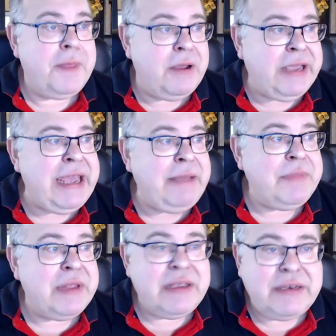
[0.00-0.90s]
Okay,
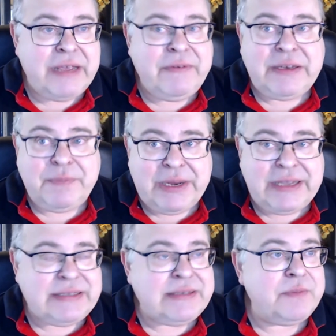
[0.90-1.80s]
David,
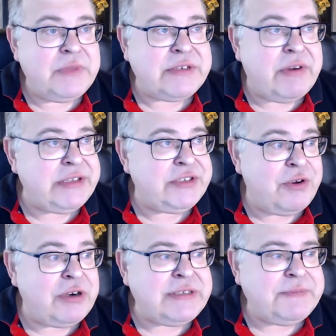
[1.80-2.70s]
please, the screen is
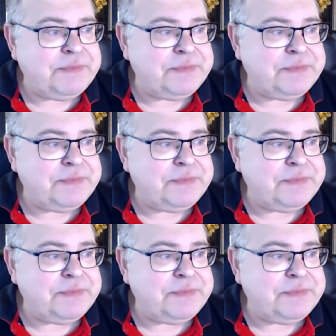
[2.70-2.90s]
yours.